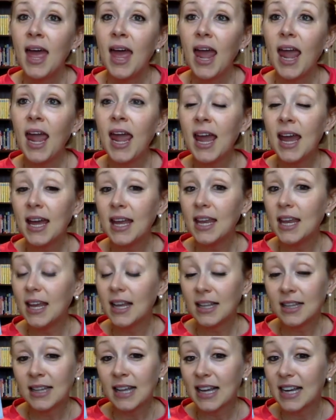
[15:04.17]
And
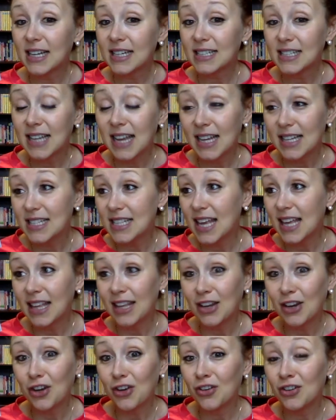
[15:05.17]
like I had said in
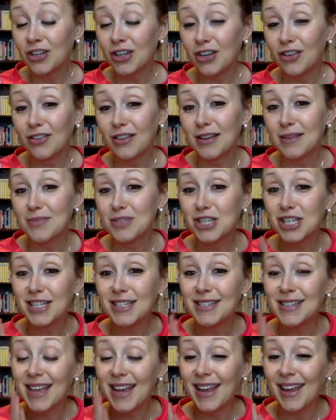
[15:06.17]
an earlier clip, she
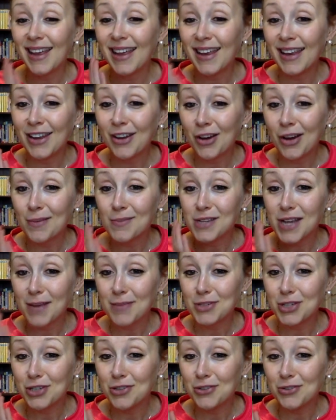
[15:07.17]
is a Enneagram type
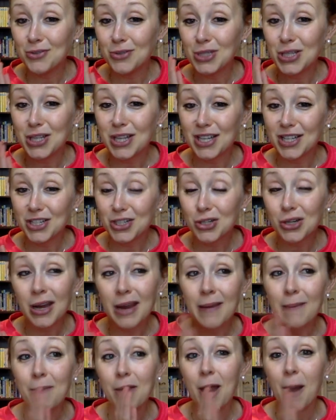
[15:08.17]
2 to the
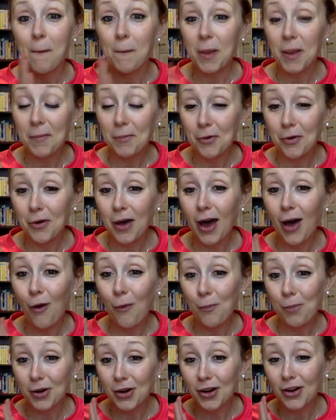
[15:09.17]
extreme, a people
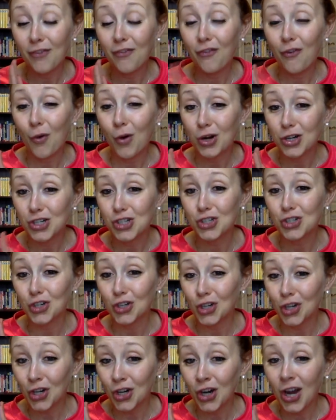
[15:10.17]
helper for
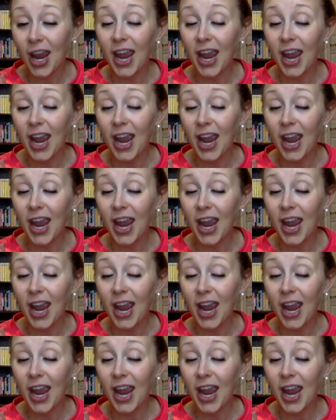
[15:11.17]
sure.